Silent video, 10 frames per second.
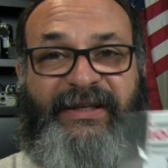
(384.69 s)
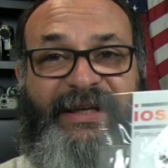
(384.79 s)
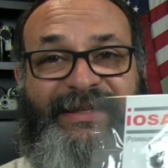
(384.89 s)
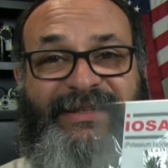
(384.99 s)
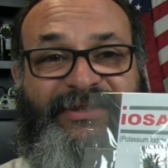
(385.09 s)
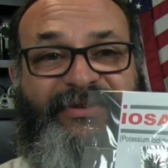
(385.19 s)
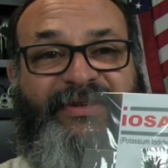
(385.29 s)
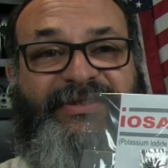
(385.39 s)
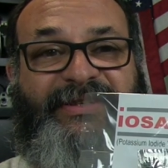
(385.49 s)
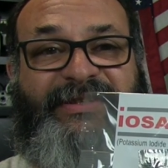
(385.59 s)
Again, this is
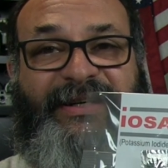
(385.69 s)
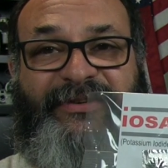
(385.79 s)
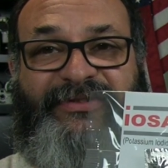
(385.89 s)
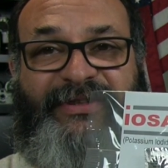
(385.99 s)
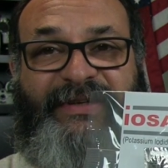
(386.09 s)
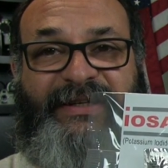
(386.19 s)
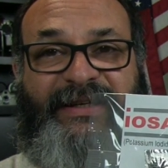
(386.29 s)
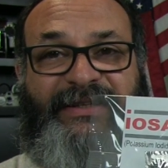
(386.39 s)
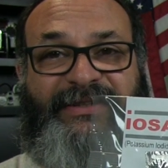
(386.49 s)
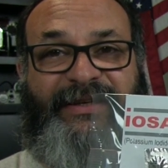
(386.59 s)
only
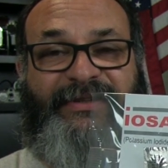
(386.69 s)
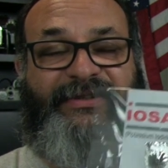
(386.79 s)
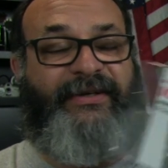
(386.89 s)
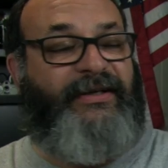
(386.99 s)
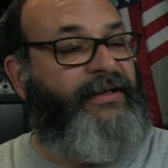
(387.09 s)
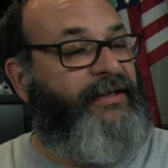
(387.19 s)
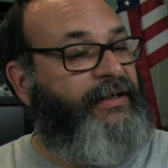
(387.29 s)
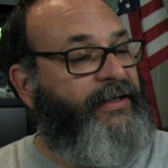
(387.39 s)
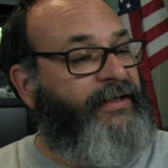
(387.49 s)
$6.79.